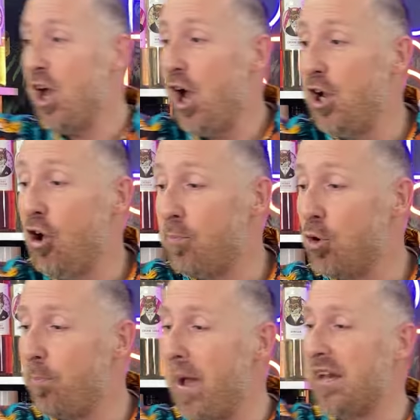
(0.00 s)
A lot
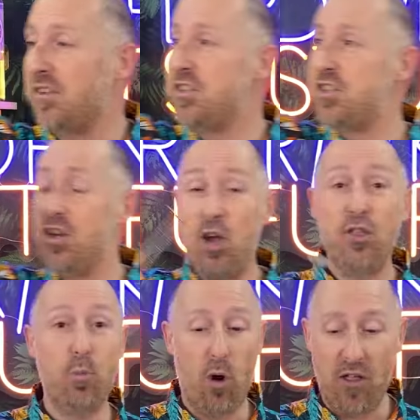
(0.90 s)
more balanced
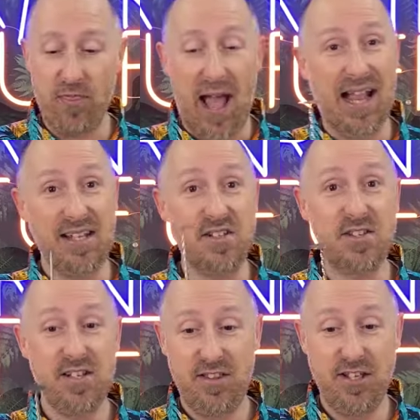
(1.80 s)
than what that
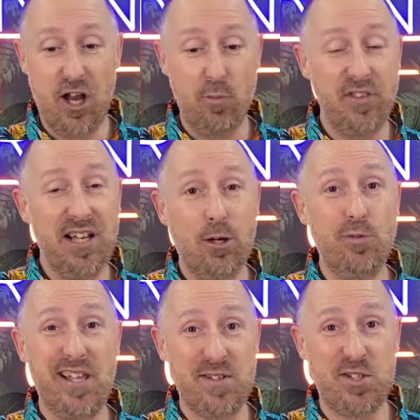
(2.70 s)
is, you know, with the little
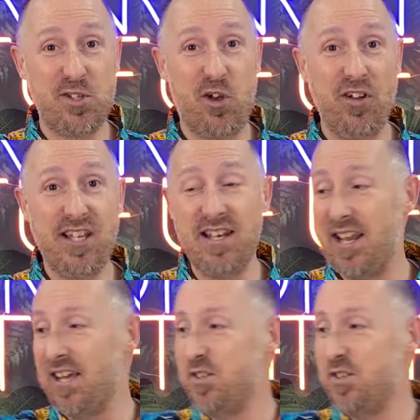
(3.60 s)
discs on the end there.